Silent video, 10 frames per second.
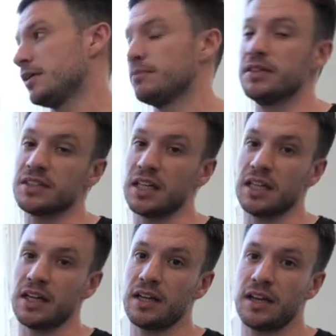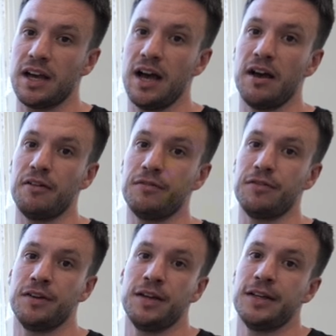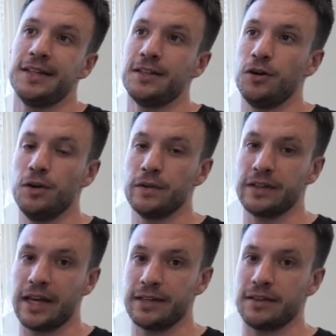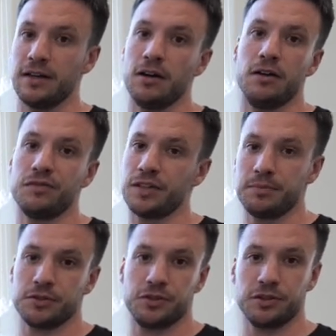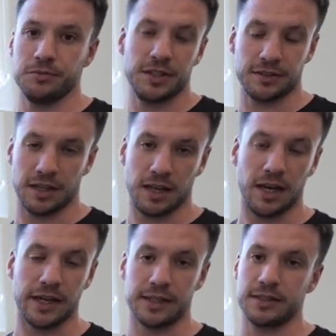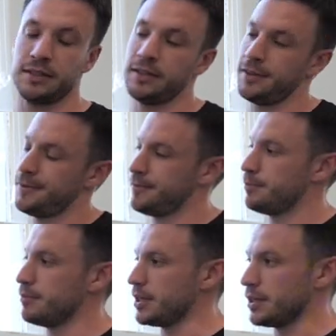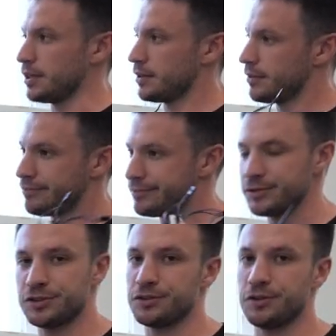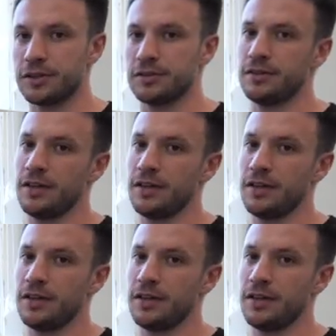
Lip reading: basically have all the data of temperature, humidity, and light be stored